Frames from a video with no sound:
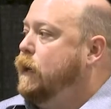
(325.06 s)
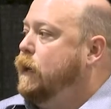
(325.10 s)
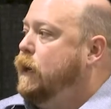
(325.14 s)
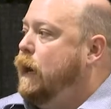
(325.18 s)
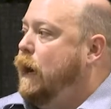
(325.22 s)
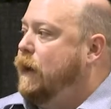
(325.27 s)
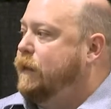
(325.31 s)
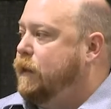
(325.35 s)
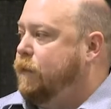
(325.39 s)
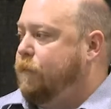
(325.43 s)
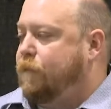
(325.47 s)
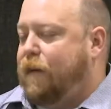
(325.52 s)

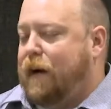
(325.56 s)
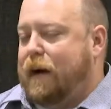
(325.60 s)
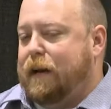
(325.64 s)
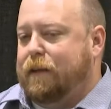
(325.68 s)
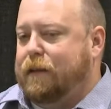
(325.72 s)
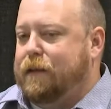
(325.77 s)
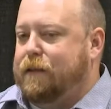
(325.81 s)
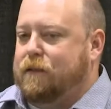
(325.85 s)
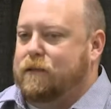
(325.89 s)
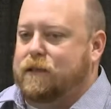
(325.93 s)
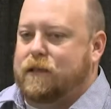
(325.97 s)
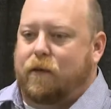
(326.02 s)
And then
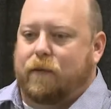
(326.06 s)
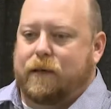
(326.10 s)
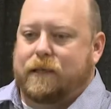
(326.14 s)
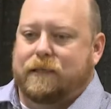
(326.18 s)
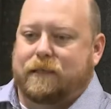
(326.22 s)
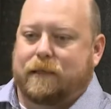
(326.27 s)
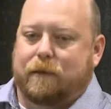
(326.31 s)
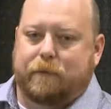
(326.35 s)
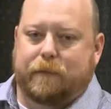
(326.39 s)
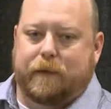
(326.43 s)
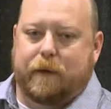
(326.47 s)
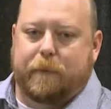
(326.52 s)
finally, there's always
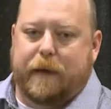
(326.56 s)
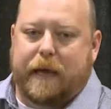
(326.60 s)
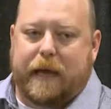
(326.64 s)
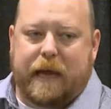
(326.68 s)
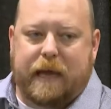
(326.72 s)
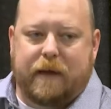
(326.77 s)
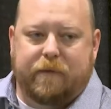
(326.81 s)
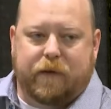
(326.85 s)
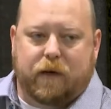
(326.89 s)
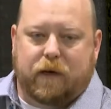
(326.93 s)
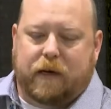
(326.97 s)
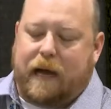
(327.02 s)
the
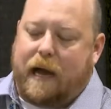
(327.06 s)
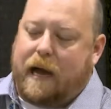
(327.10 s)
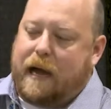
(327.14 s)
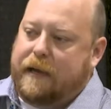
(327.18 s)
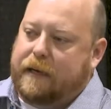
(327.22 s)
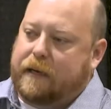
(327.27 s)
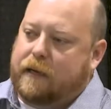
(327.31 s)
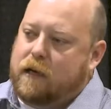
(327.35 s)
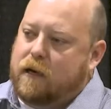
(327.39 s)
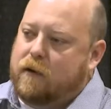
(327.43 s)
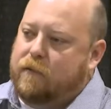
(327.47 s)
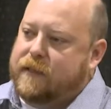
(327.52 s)
behavior guy,
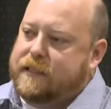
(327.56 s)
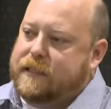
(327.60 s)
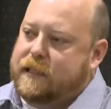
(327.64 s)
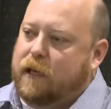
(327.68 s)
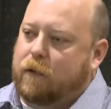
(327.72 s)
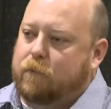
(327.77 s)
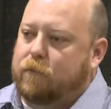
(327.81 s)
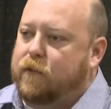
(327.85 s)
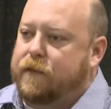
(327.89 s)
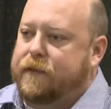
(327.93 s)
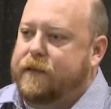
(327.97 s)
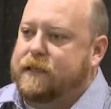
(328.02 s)
and COVID's
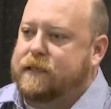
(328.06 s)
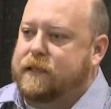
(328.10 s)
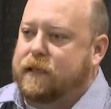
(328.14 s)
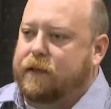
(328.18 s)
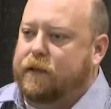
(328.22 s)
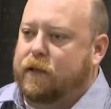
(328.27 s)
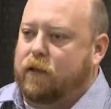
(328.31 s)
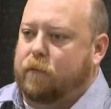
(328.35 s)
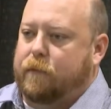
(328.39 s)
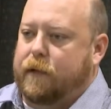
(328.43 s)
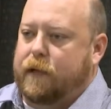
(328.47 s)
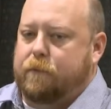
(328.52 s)
helped with this a
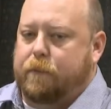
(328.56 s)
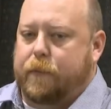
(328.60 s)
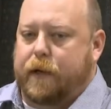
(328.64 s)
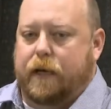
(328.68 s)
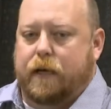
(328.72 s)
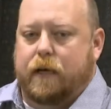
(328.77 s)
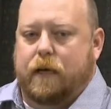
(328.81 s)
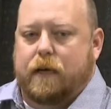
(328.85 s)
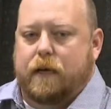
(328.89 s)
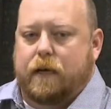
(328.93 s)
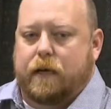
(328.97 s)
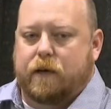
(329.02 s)
little bit,
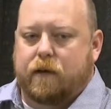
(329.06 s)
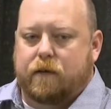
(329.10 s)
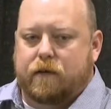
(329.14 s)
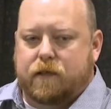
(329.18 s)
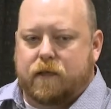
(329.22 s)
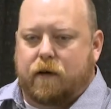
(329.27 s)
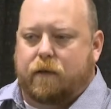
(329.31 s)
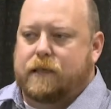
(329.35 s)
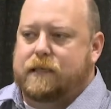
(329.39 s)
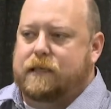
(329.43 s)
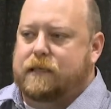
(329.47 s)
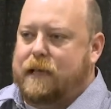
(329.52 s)
but there's
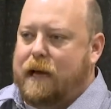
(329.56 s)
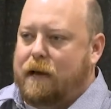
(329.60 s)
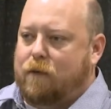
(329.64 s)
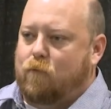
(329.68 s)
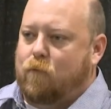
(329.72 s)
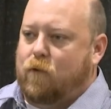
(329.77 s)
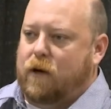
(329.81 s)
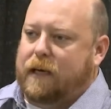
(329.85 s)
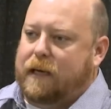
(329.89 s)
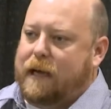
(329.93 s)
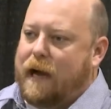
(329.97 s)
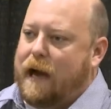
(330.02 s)
always
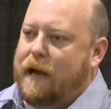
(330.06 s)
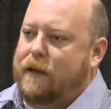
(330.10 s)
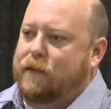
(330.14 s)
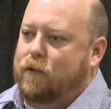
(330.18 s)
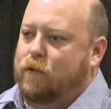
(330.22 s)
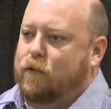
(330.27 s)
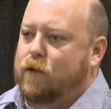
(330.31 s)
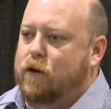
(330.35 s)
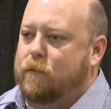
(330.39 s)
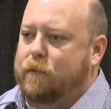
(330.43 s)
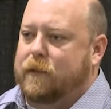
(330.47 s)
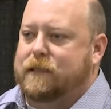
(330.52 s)
that one guy in the
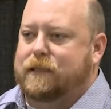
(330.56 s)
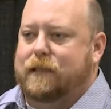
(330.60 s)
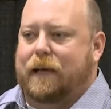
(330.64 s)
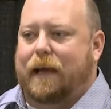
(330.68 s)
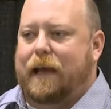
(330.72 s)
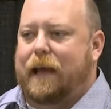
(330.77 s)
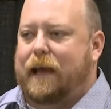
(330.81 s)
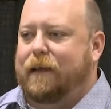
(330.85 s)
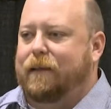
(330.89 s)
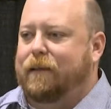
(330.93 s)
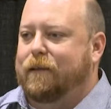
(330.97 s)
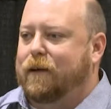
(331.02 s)
room that's like,
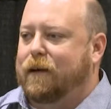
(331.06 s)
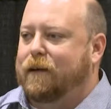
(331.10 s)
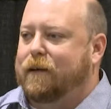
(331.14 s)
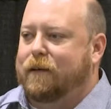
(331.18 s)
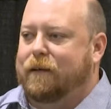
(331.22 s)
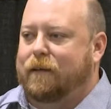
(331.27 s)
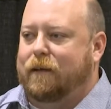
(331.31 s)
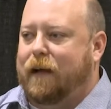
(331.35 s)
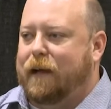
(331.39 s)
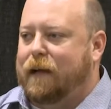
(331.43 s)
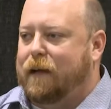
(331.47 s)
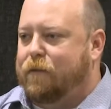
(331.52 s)
hey, look,
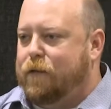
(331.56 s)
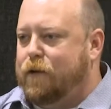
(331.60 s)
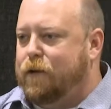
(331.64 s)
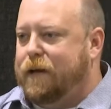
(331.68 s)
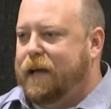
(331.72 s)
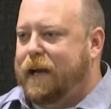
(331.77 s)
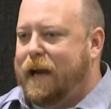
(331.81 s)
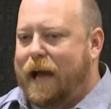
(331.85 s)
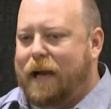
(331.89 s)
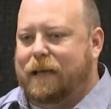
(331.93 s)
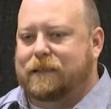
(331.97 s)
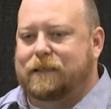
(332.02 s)
if you
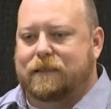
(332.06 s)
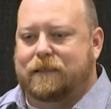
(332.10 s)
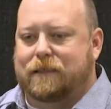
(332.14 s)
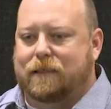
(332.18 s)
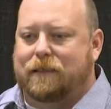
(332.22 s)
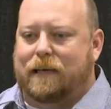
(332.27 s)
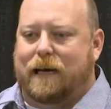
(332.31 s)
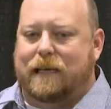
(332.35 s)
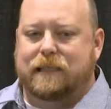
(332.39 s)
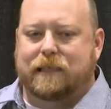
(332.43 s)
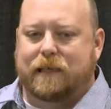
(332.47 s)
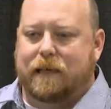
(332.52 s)
need access to
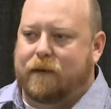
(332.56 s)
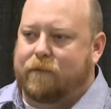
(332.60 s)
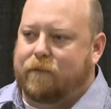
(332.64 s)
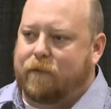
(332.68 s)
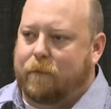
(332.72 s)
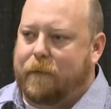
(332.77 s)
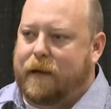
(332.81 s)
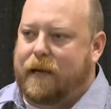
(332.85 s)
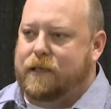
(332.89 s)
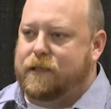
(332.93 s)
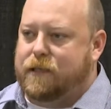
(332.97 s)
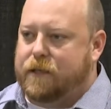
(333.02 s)
classified
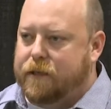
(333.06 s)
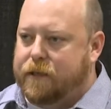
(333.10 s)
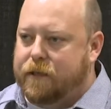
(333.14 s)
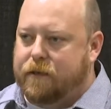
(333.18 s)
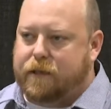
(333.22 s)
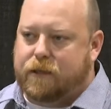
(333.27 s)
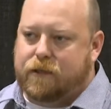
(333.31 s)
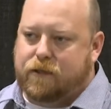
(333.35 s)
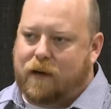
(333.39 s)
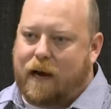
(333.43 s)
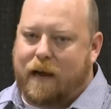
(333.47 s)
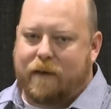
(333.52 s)
information, you
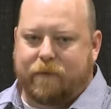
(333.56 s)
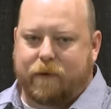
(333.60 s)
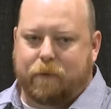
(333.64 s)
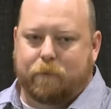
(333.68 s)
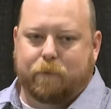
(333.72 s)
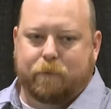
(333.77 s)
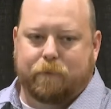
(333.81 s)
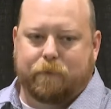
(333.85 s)
can drive your